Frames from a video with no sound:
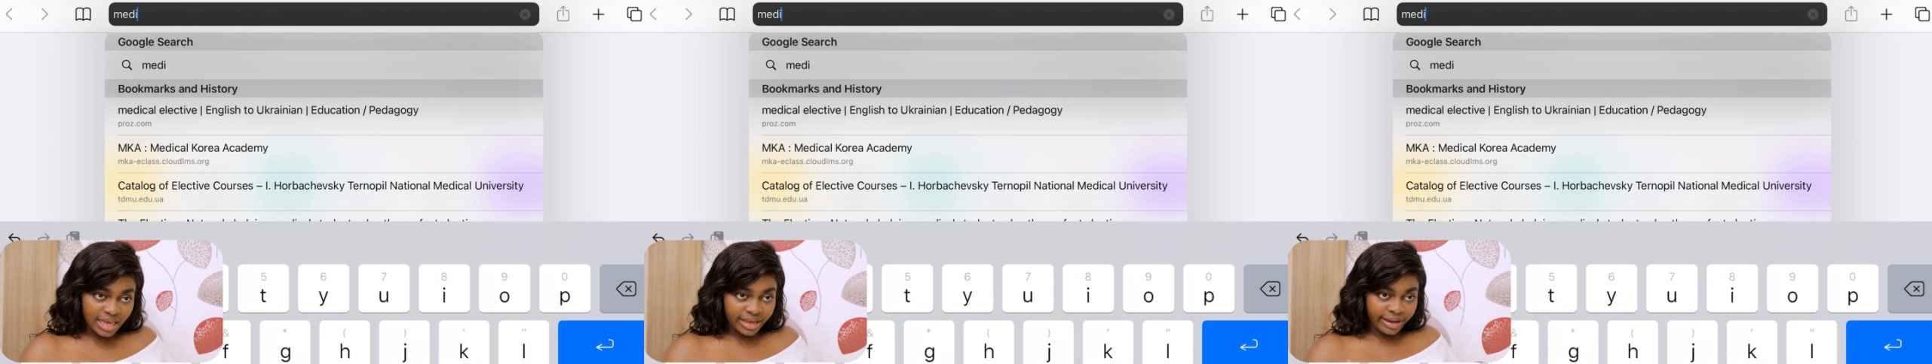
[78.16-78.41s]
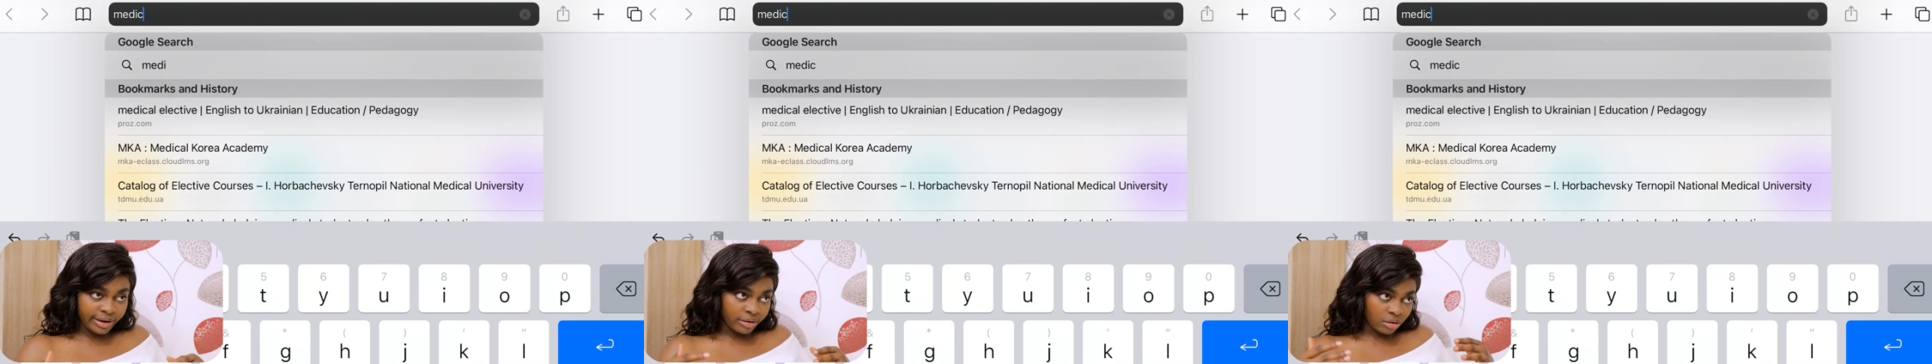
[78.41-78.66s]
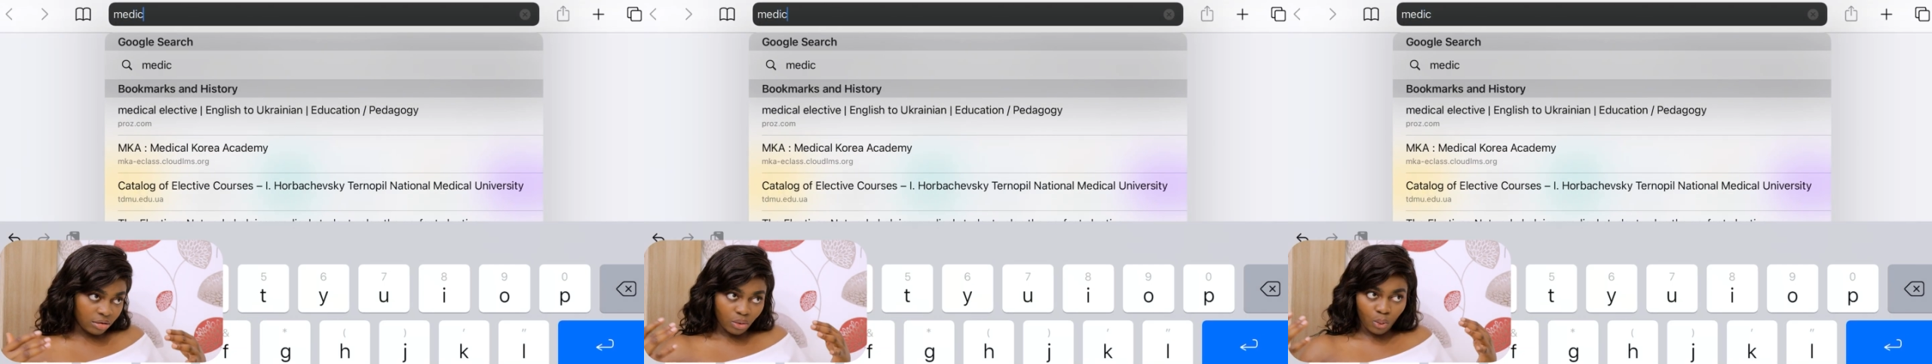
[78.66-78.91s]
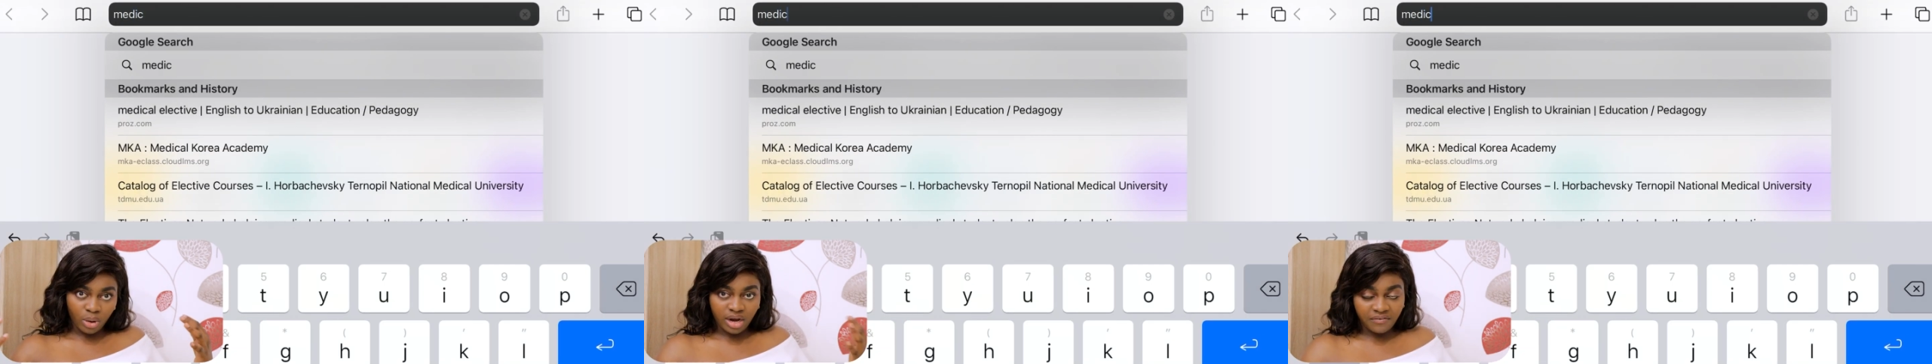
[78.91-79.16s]
in
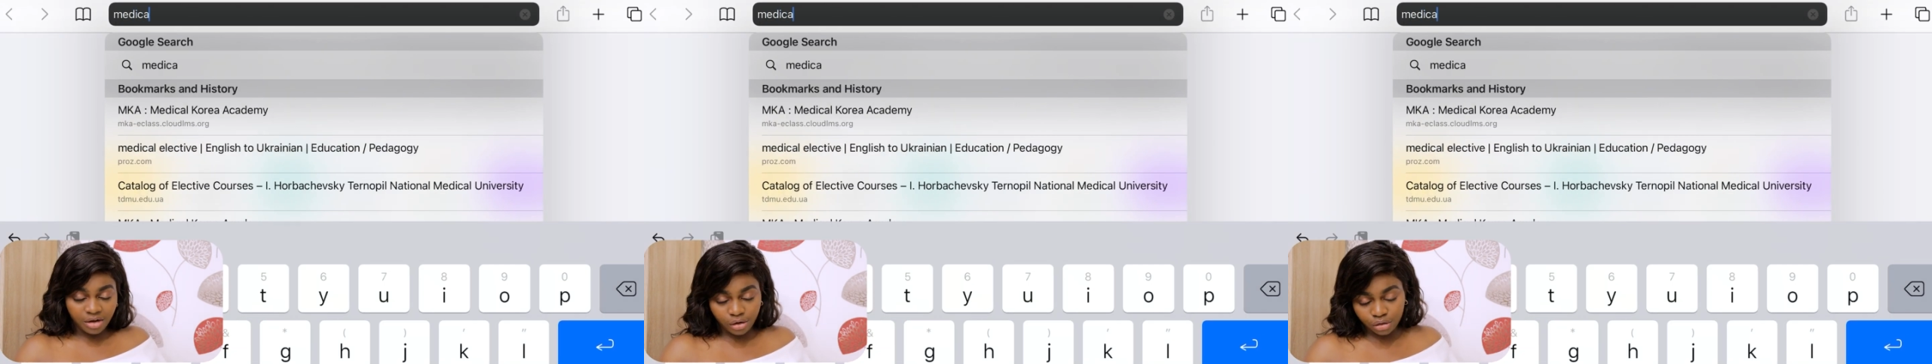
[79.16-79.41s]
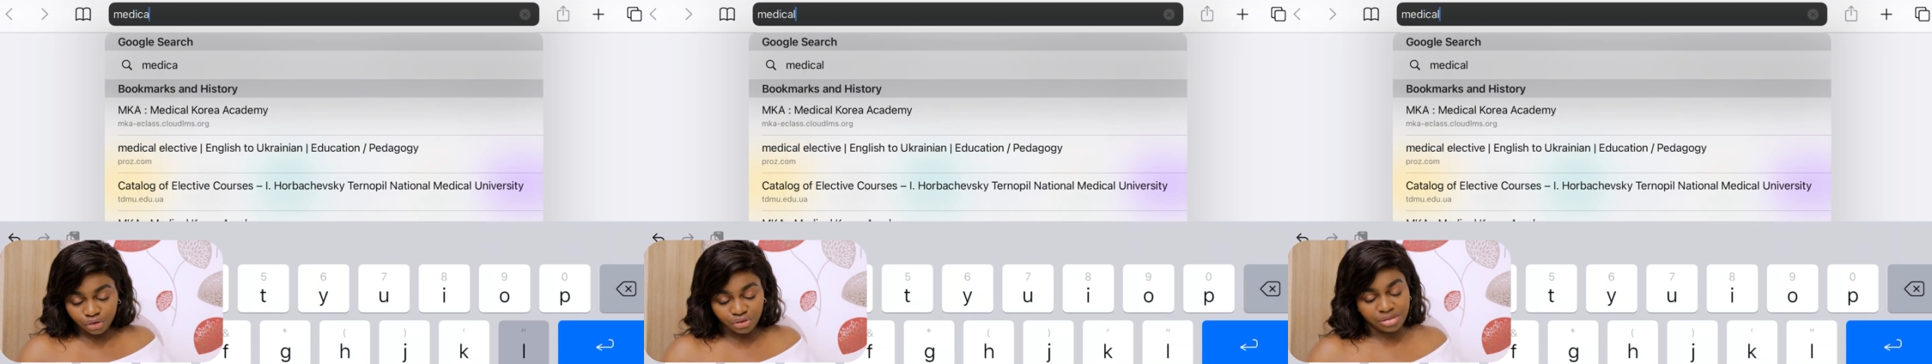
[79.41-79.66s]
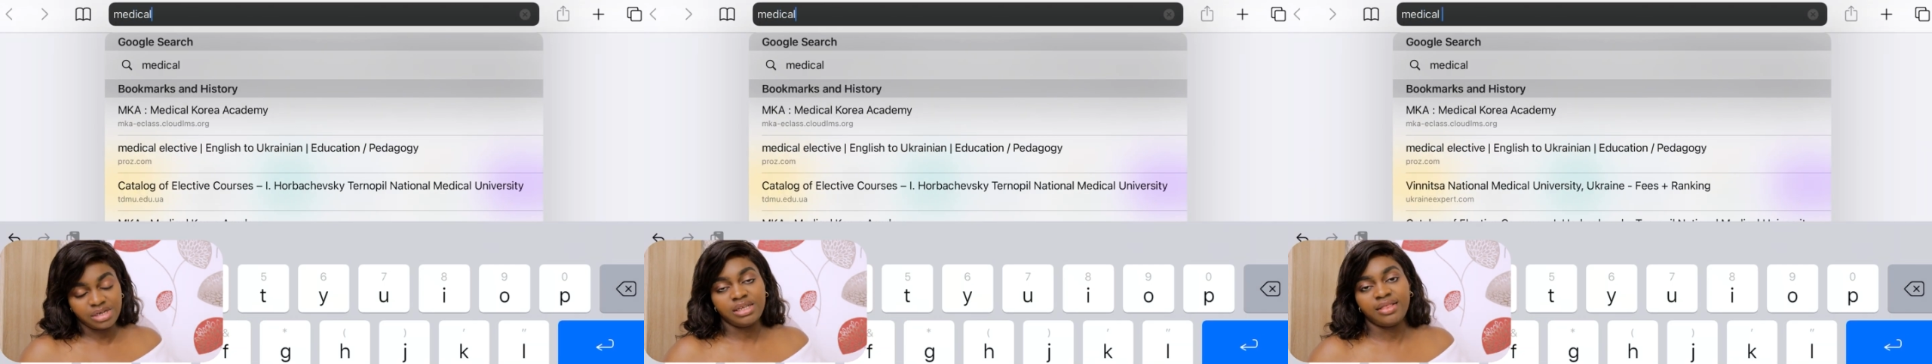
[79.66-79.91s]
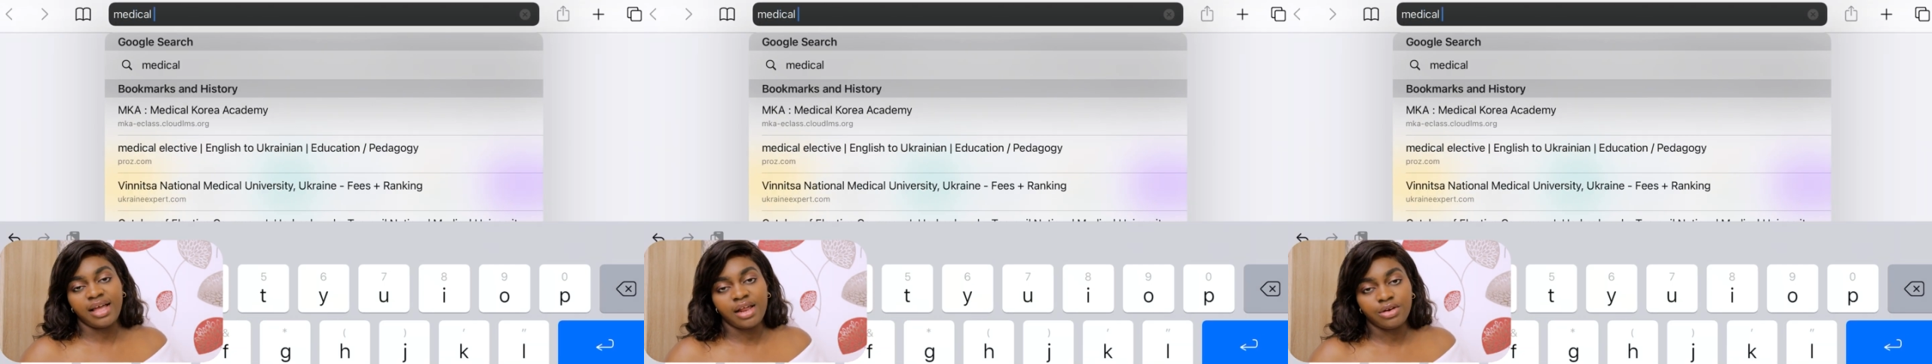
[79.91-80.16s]
whatever country
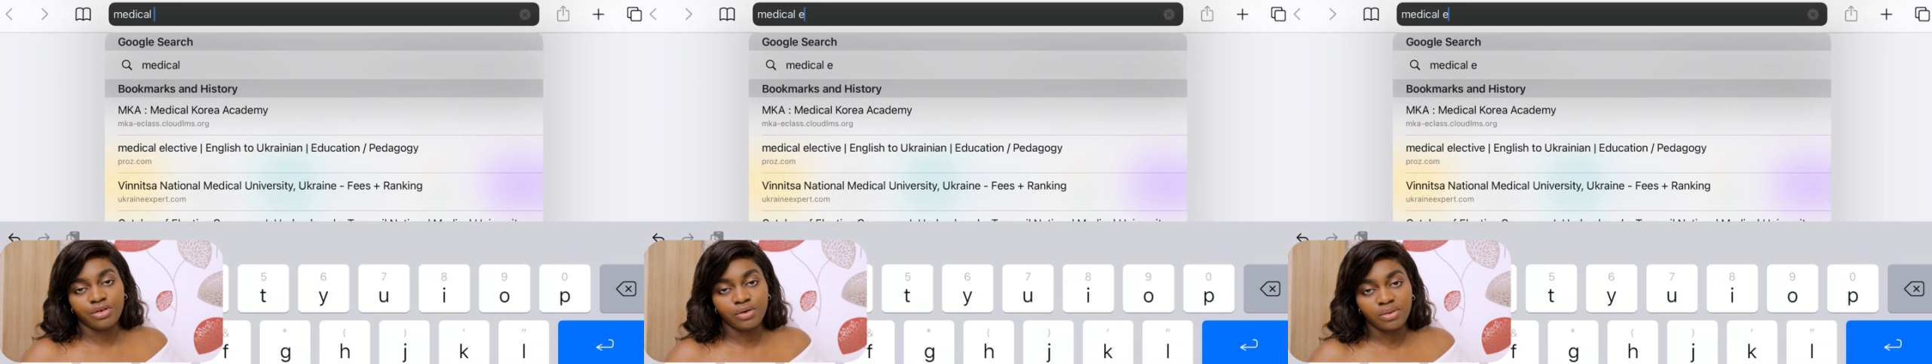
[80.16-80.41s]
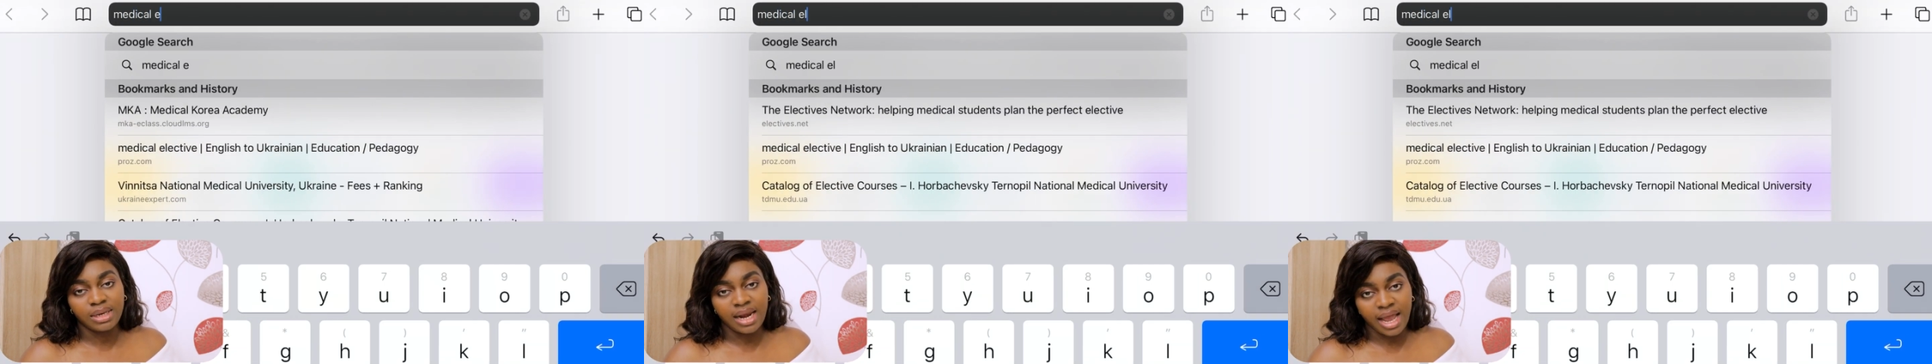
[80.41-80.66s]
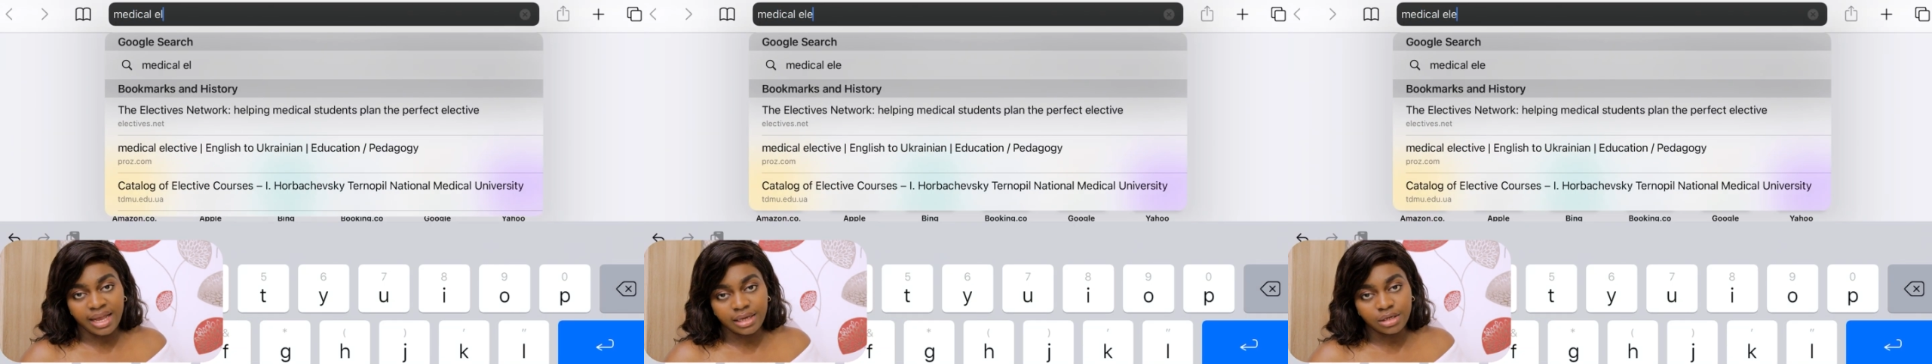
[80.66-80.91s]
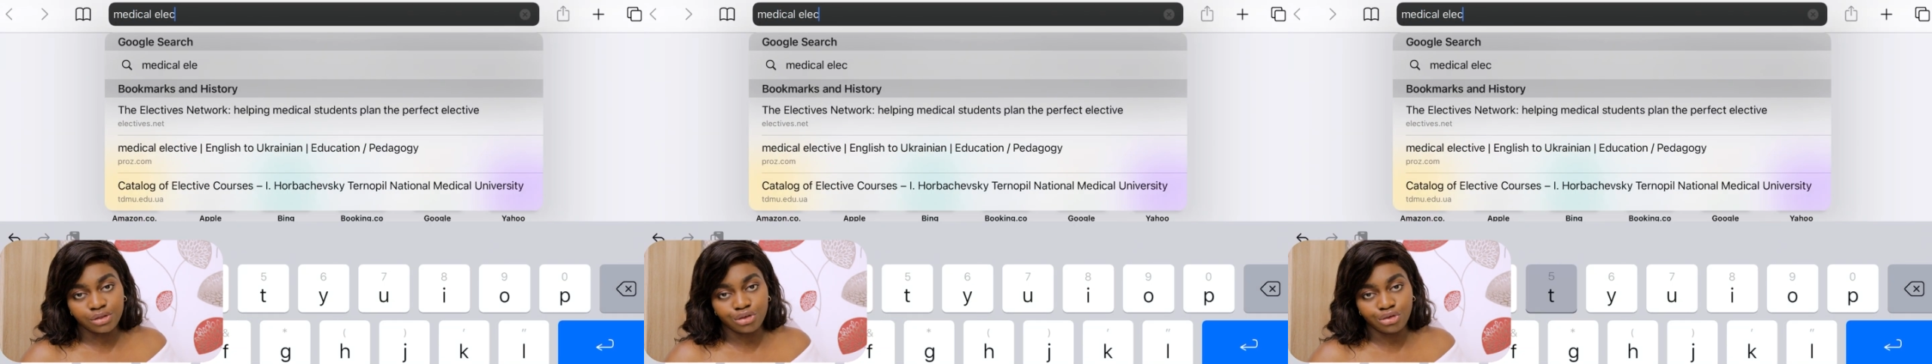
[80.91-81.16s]
that you'd
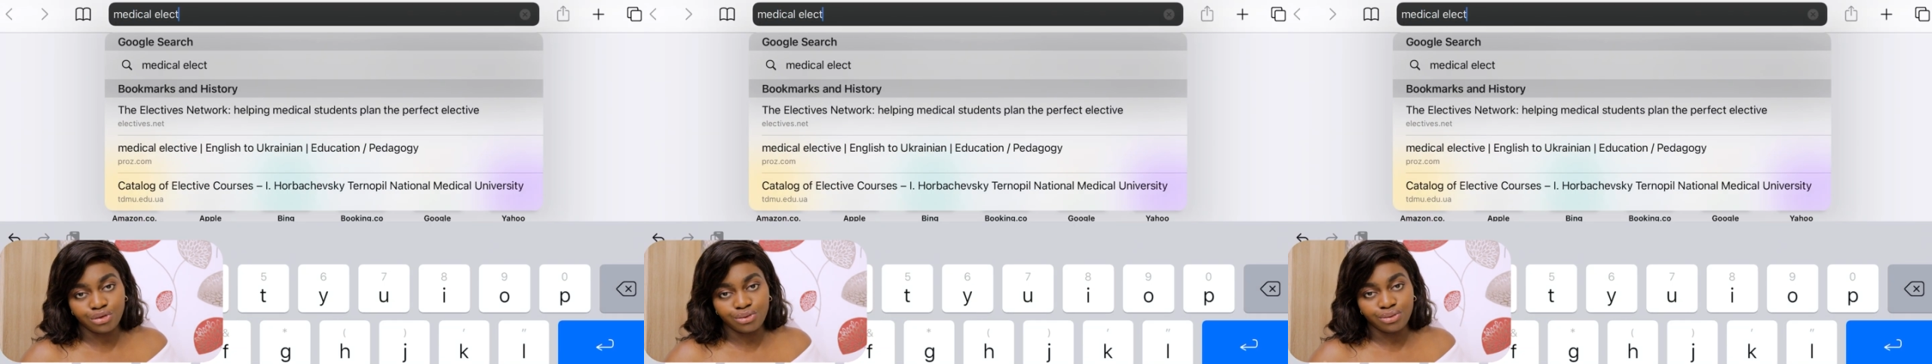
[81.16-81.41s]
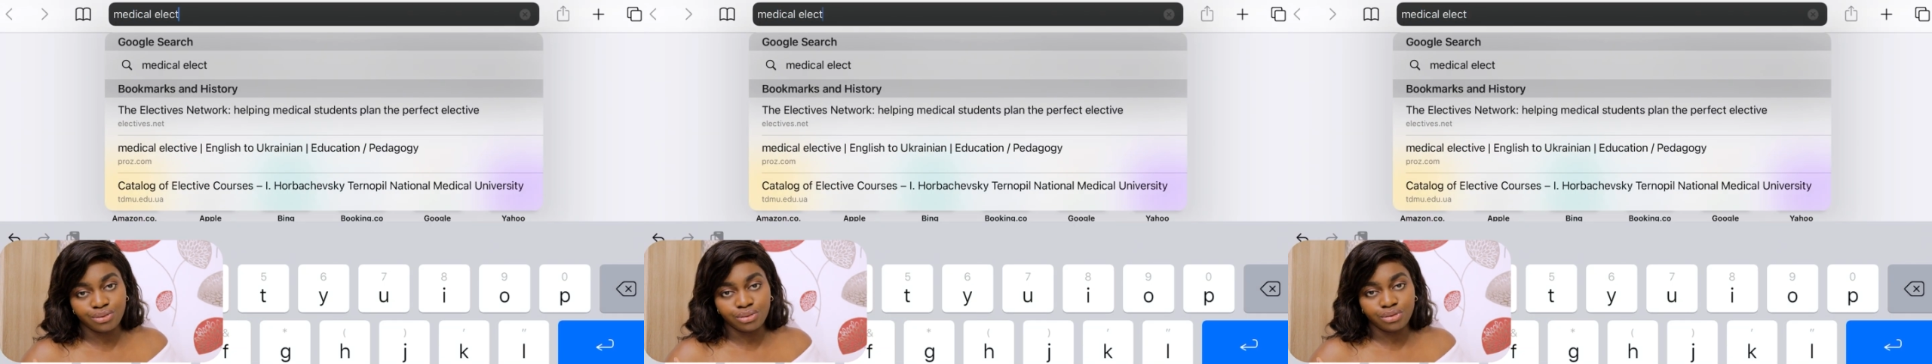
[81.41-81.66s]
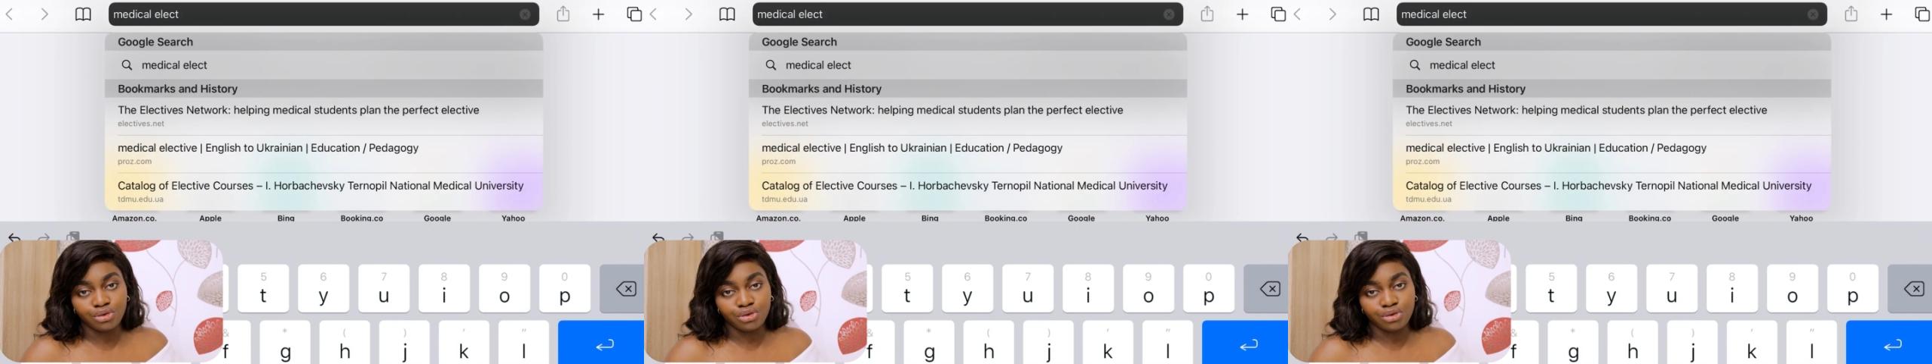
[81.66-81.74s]
like to